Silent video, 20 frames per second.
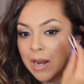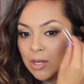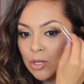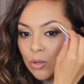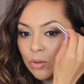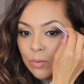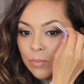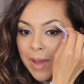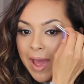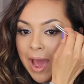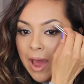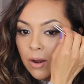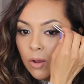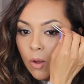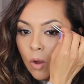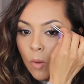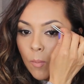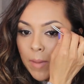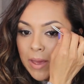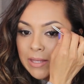I do them at
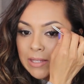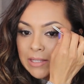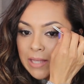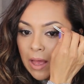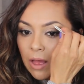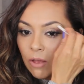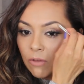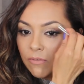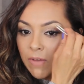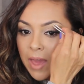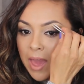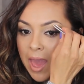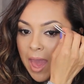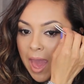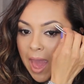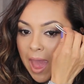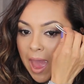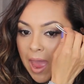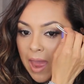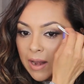home myself,
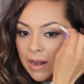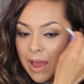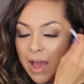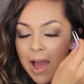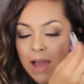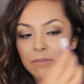and